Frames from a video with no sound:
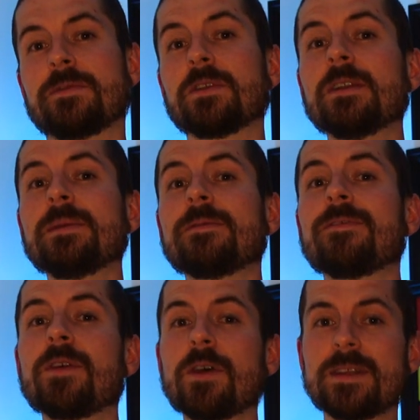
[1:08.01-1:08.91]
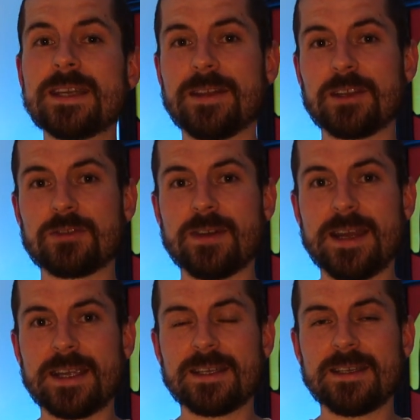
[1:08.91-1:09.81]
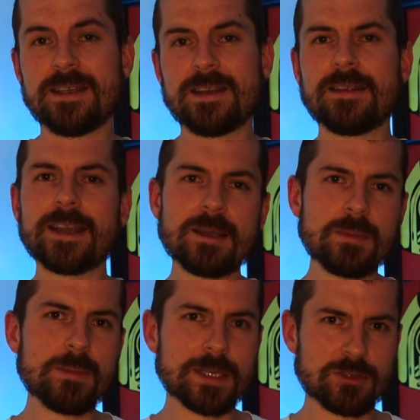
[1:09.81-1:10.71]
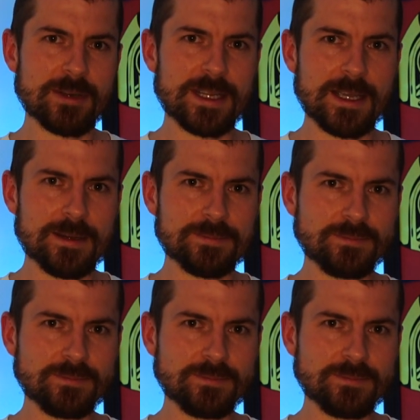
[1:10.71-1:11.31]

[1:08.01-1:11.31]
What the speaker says: If you're a little bit further down the track, that can be a bit trickier.